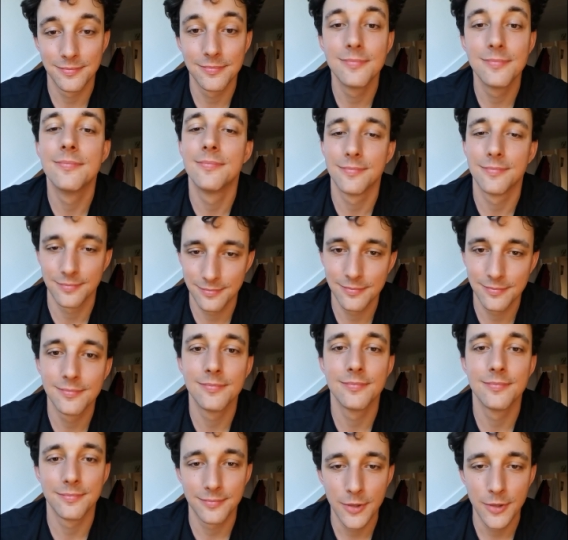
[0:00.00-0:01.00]
Yes, I
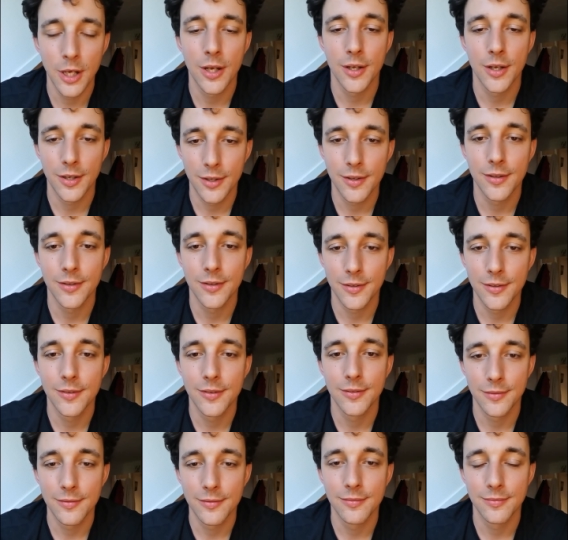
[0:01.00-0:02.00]
say cassette
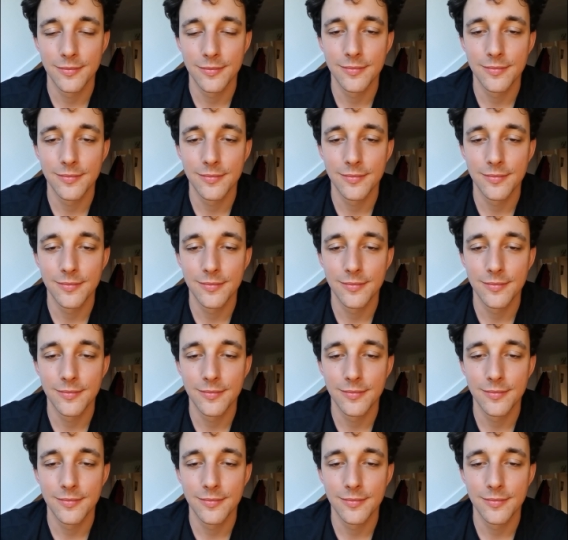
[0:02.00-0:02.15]
record,